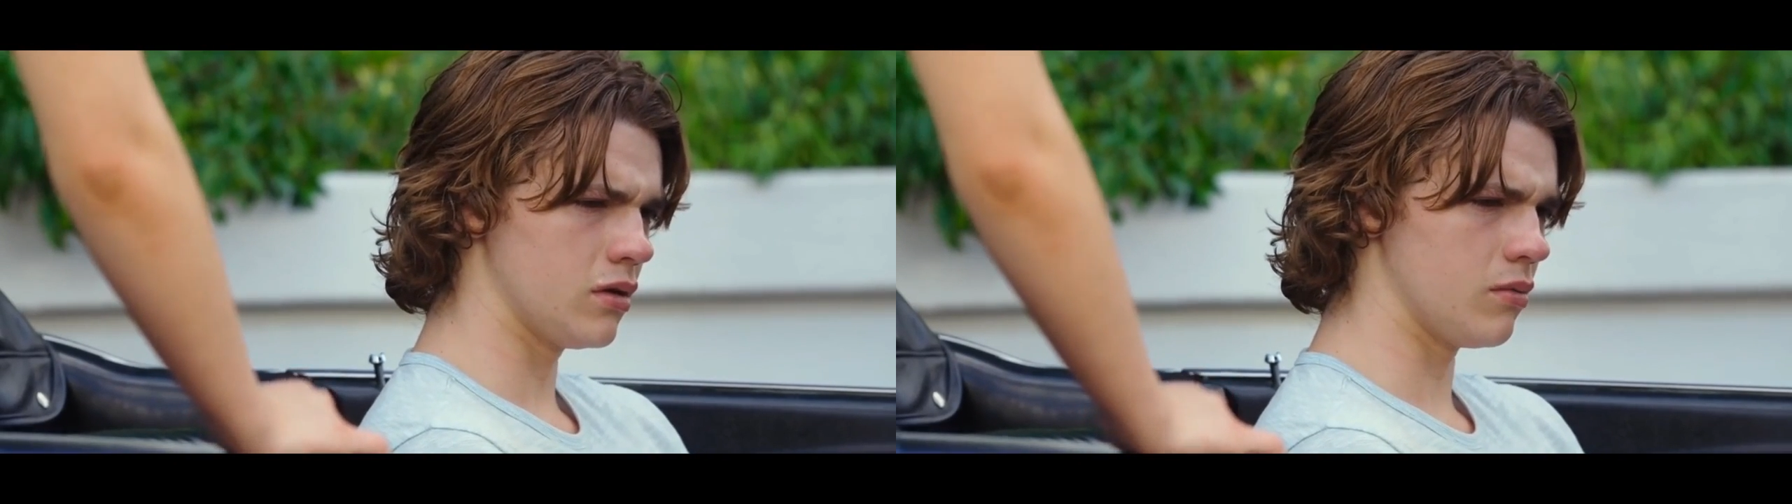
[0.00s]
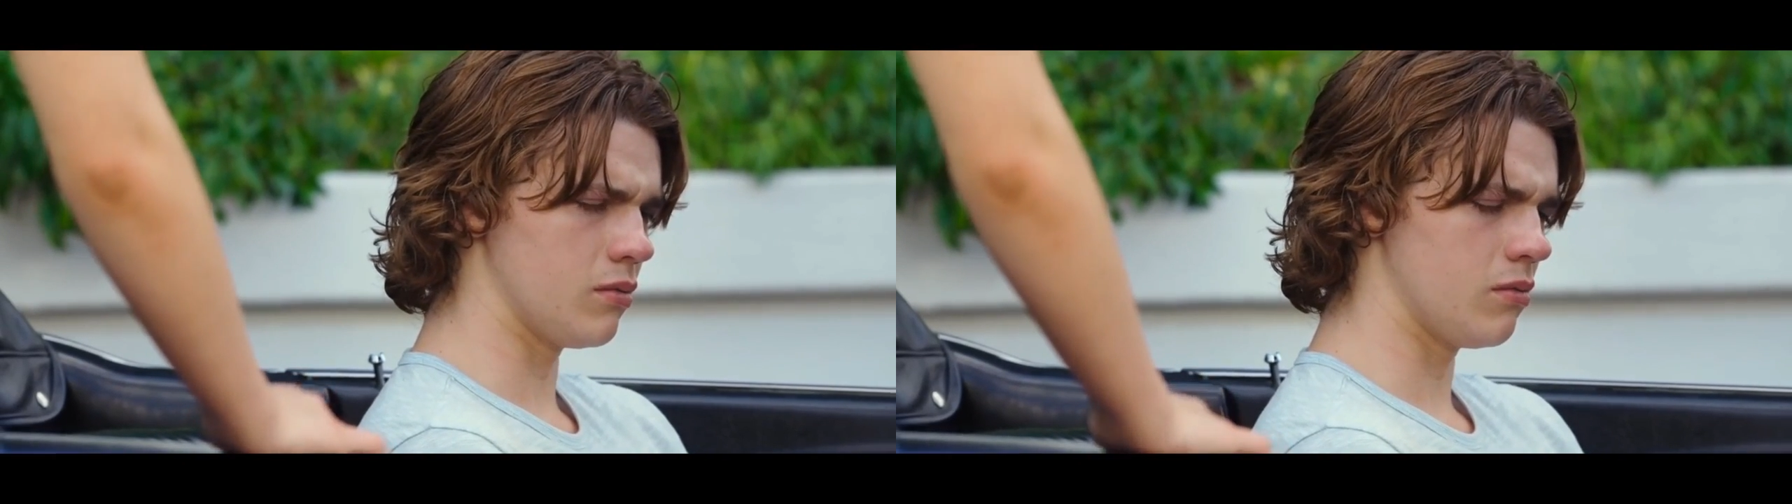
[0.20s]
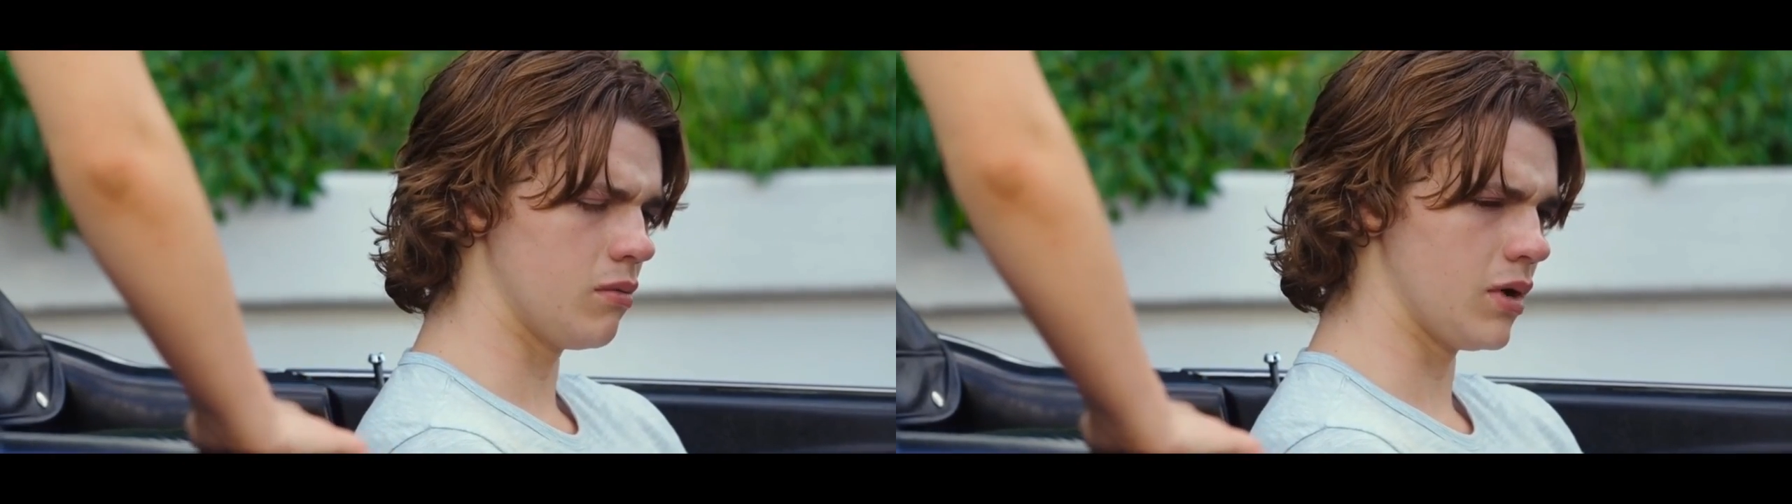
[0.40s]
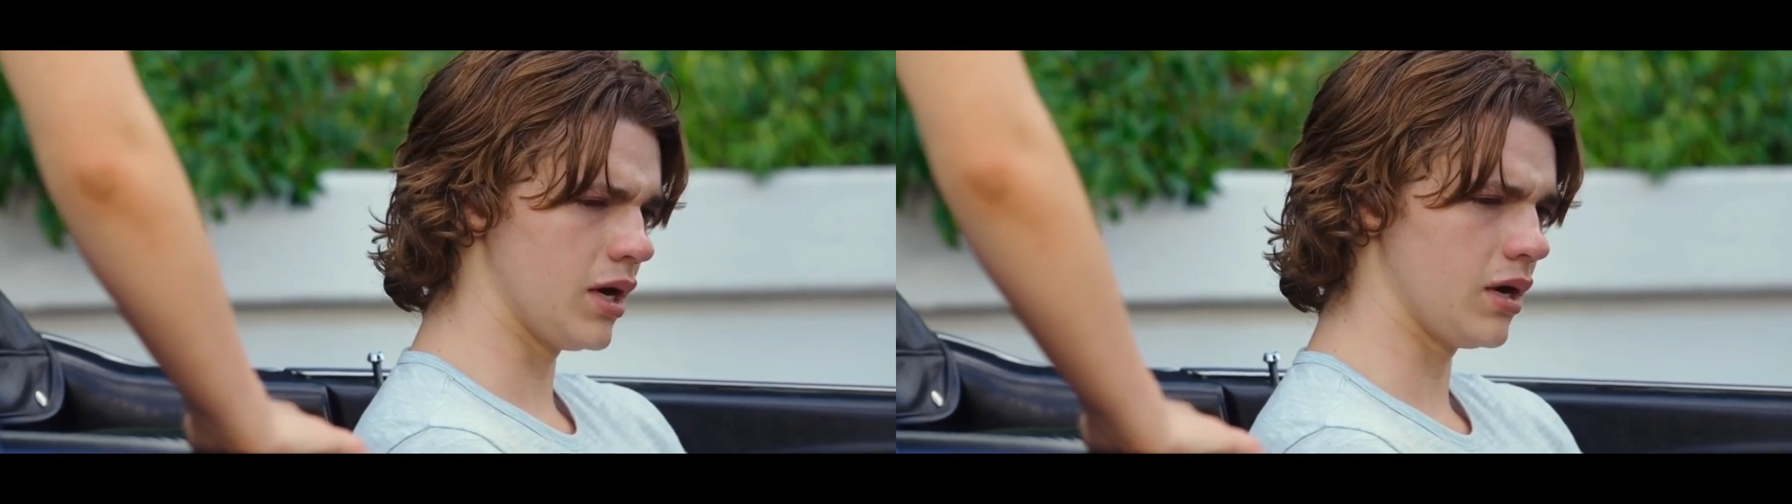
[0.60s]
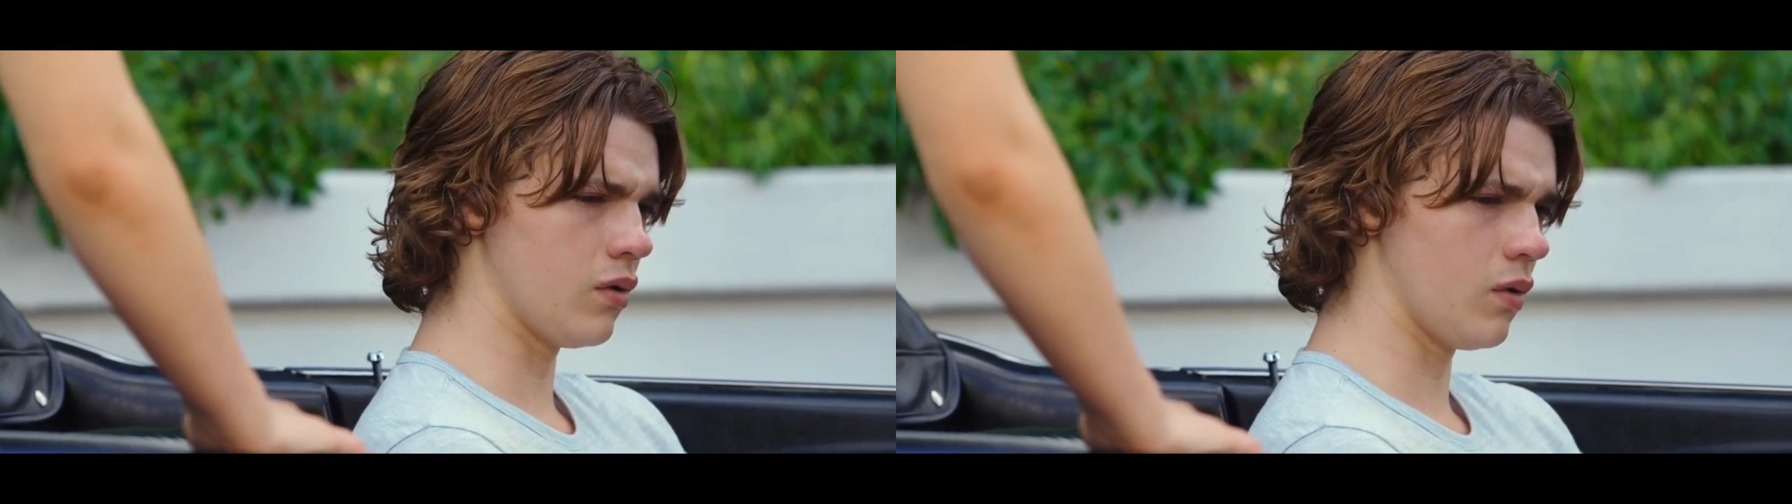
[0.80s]
You know,
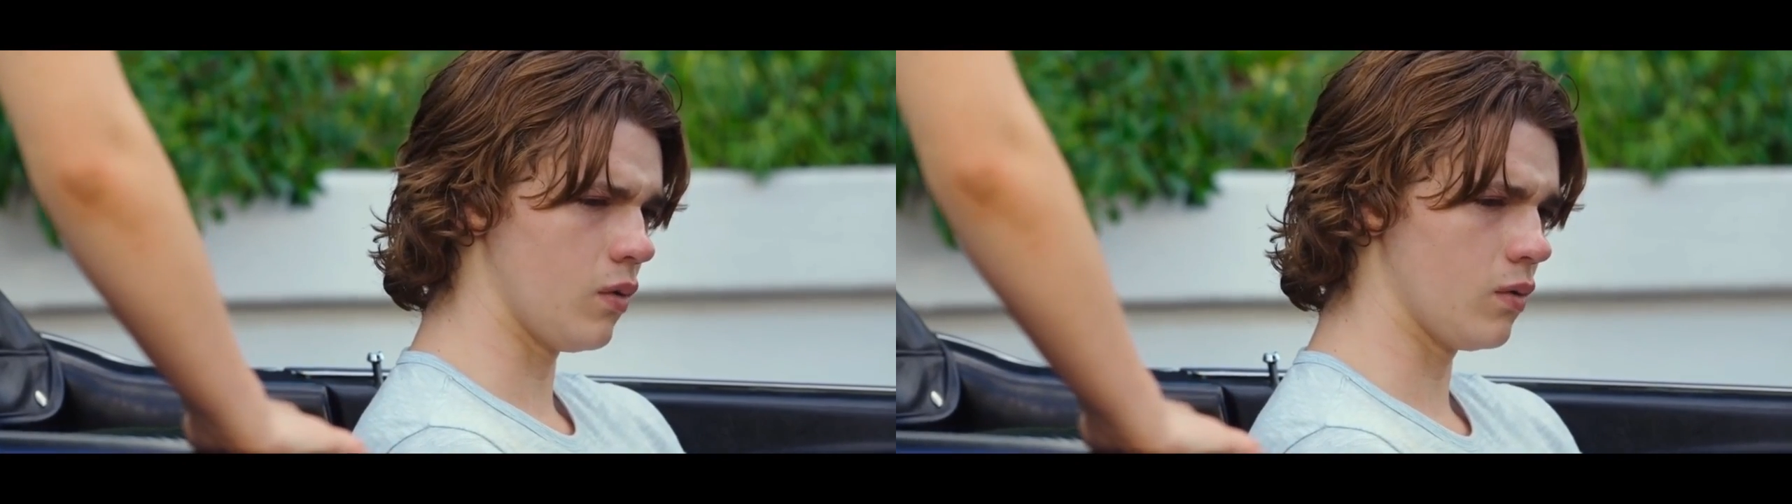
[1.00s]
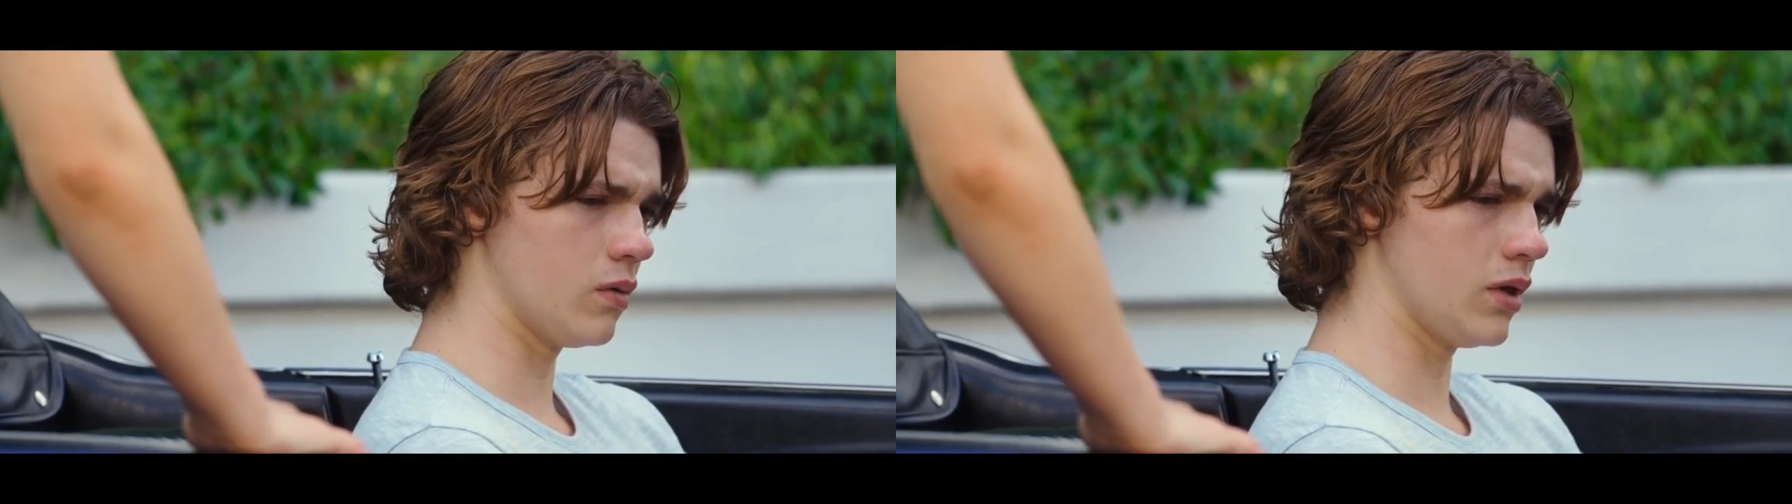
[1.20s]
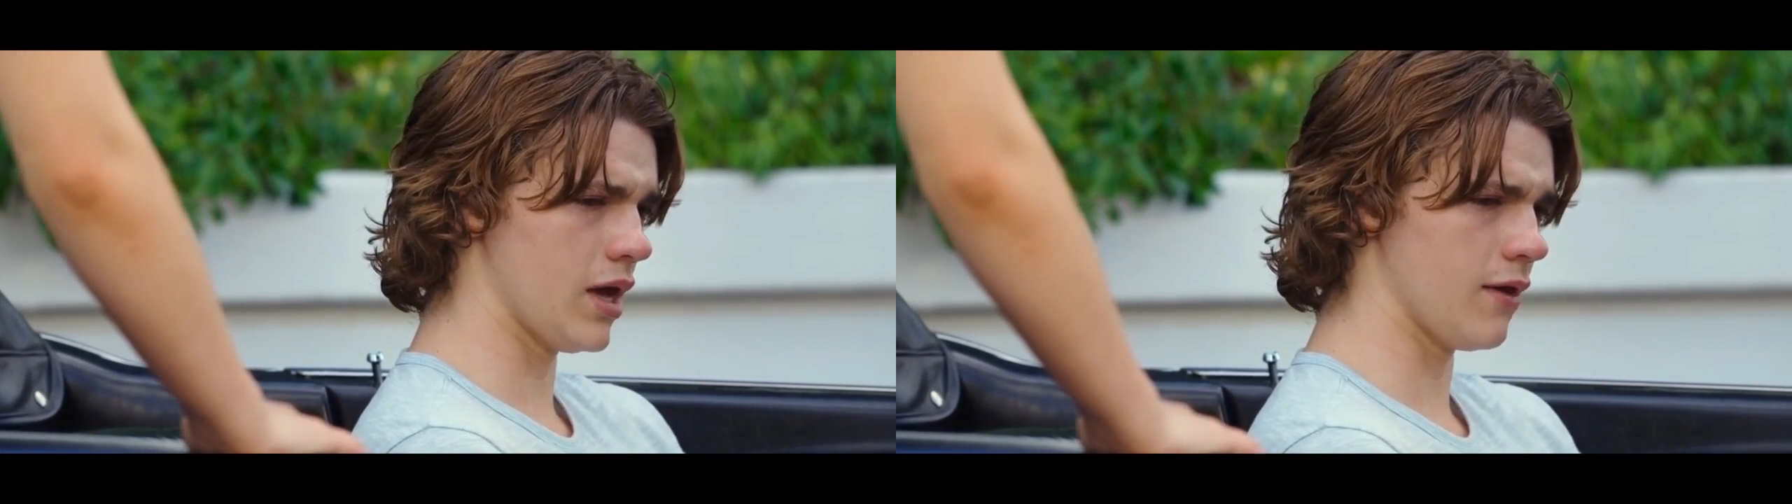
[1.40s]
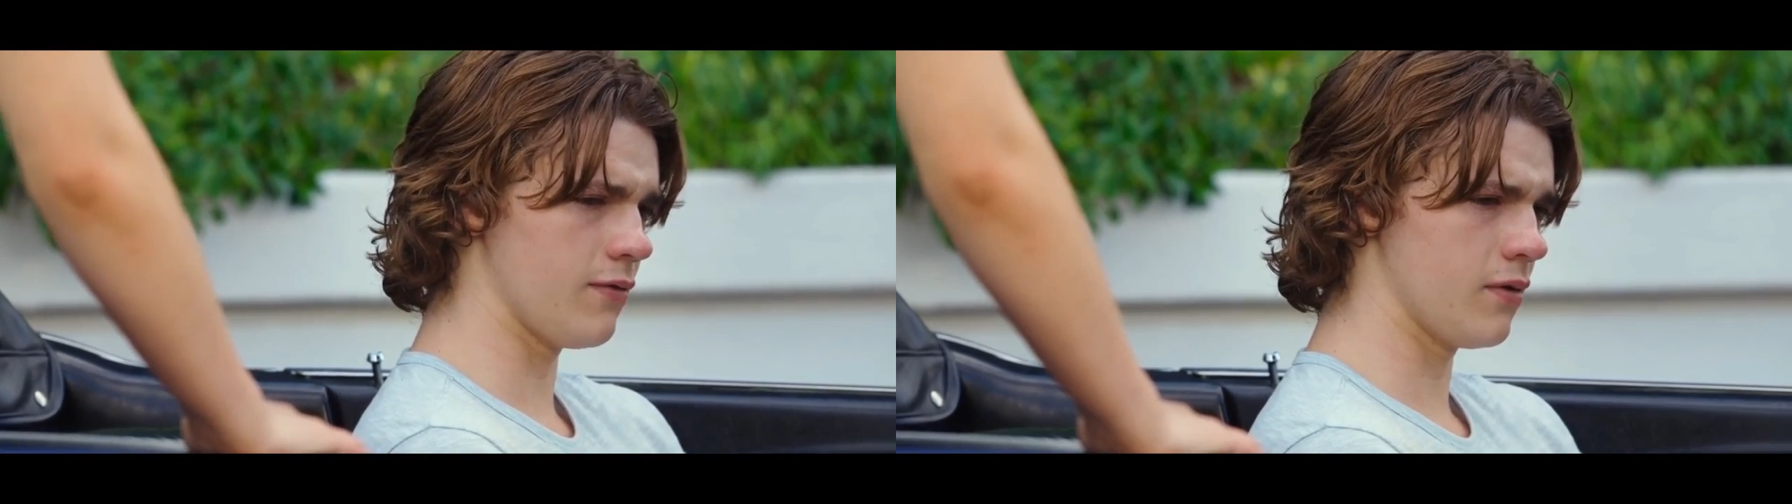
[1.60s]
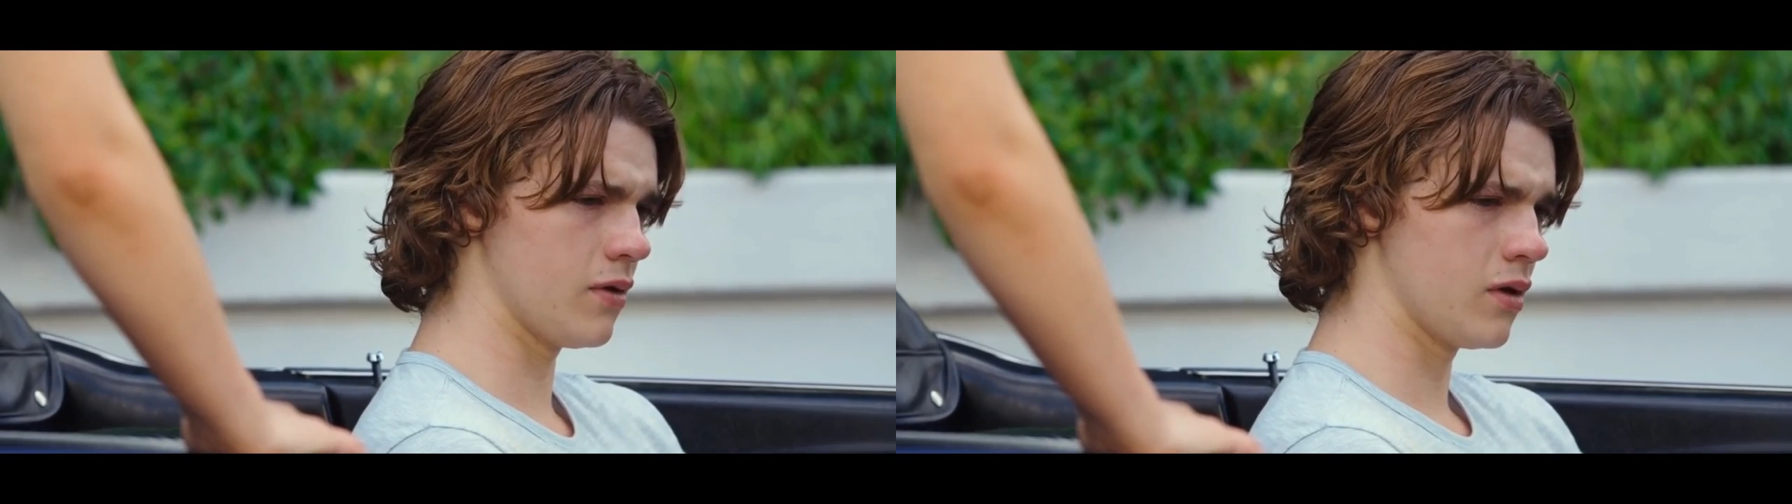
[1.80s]
my whole
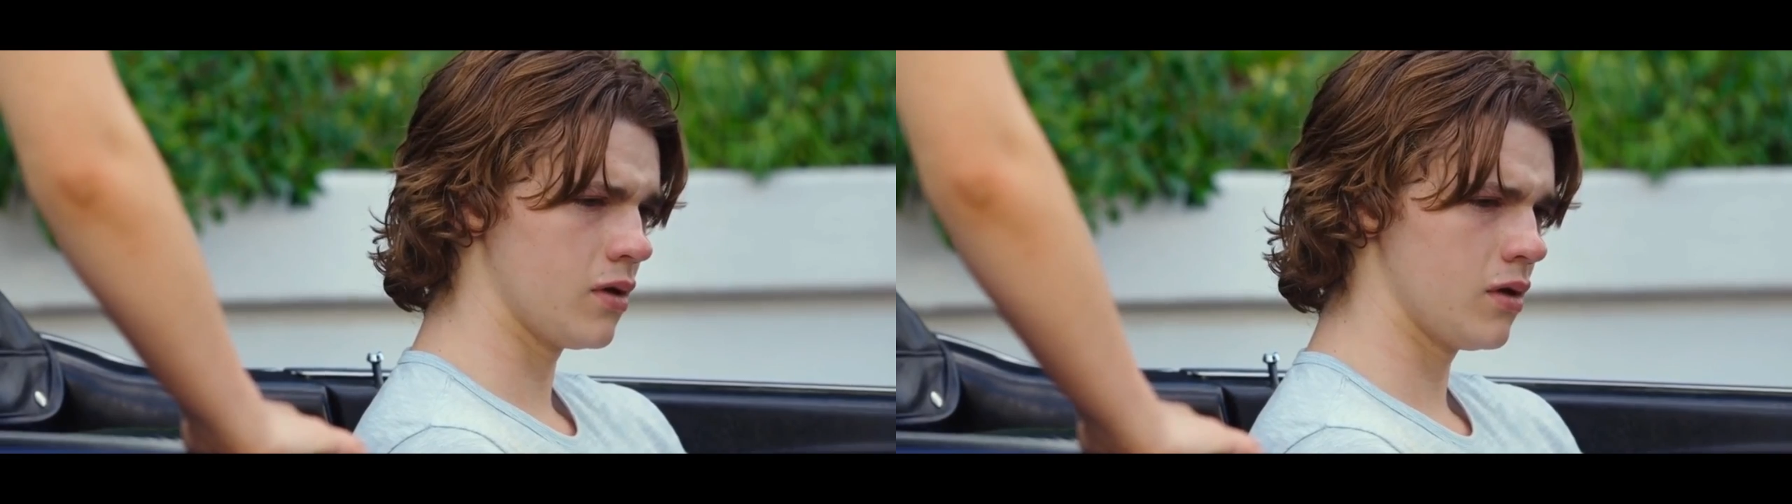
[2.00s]
life,